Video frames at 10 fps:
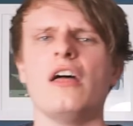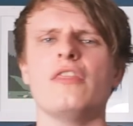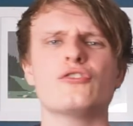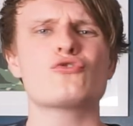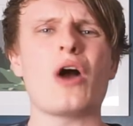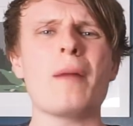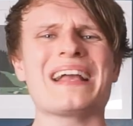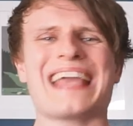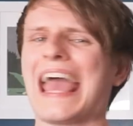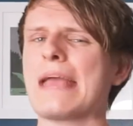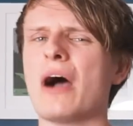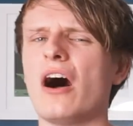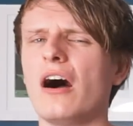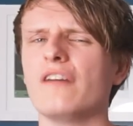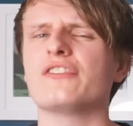The drama came
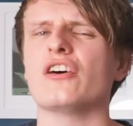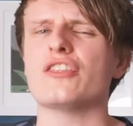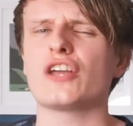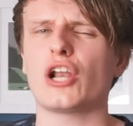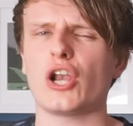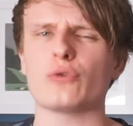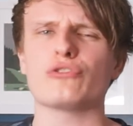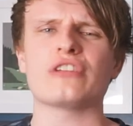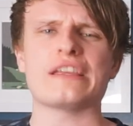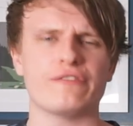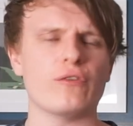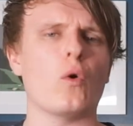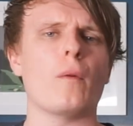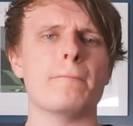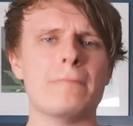after the closely
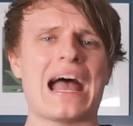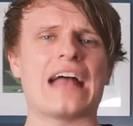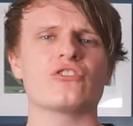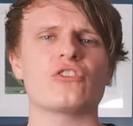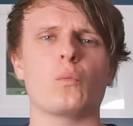fought match,